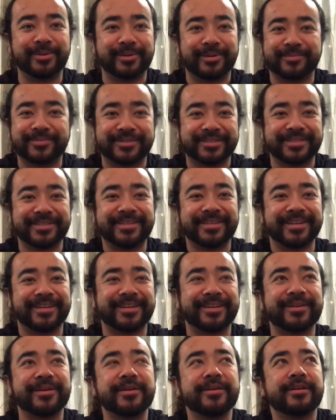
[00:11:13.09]
I'm just
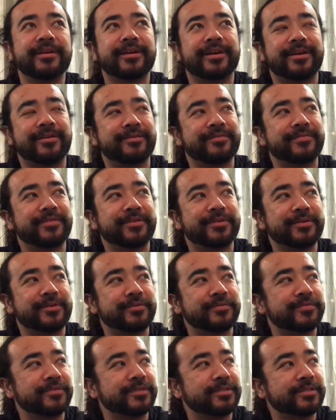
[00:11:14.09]
kidding. I don't even
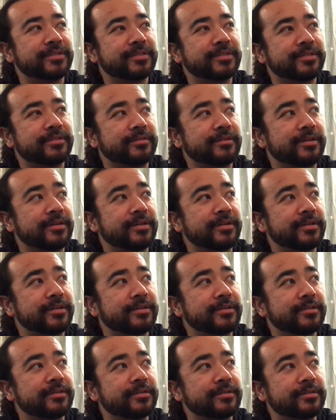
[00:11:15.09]
know if it's still
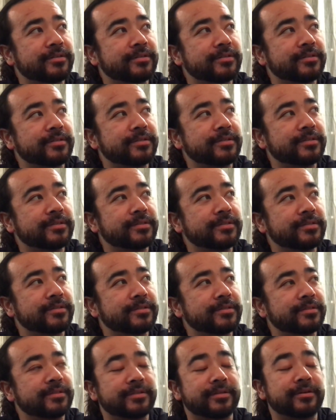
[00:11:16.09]
Hanukkah.
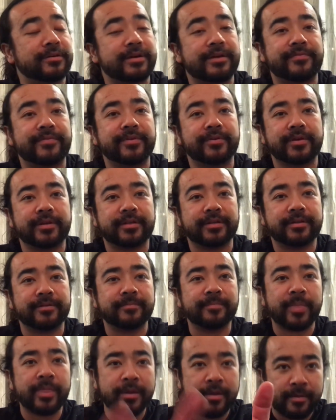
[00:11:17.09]
No, I have no idea.
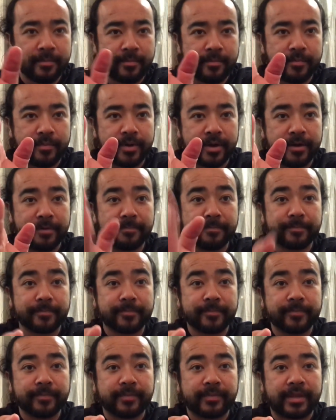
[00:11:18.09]
But
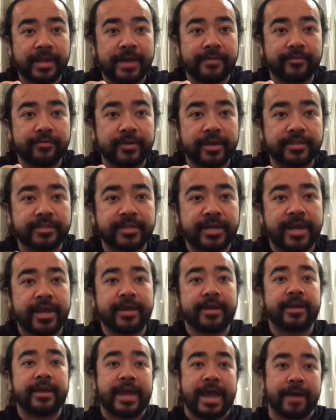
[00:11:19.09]
have a great
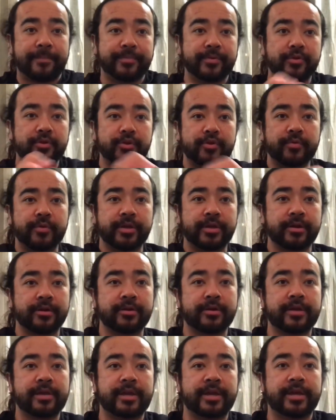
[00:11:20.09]
day. Happy New
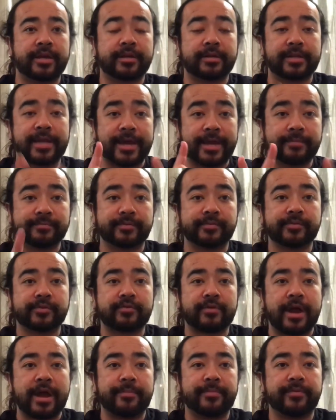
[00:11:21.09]
Year, and like and
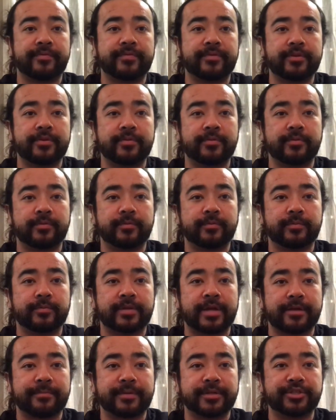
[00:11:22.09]
subscribe if you
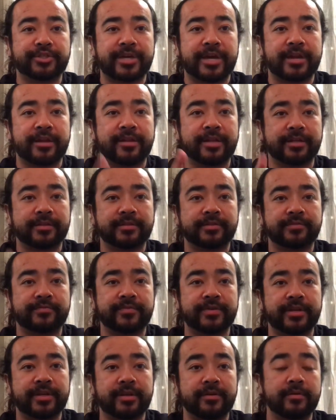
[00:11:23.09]
like my channel, like this
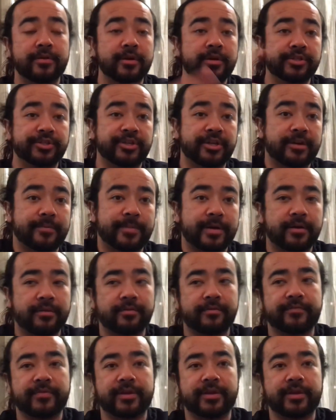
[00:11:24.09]
video. Check out my
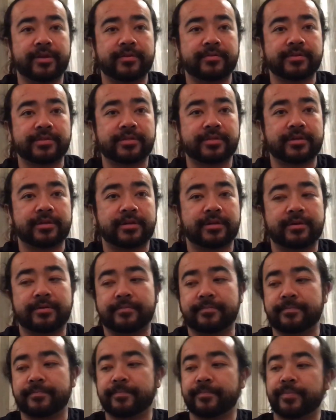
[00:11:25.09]
other
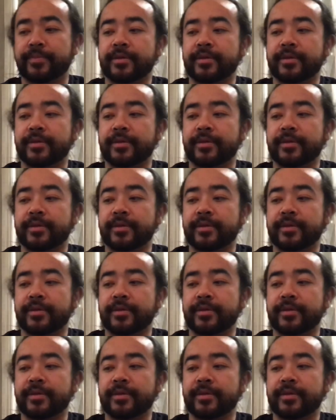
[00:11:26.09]
videos.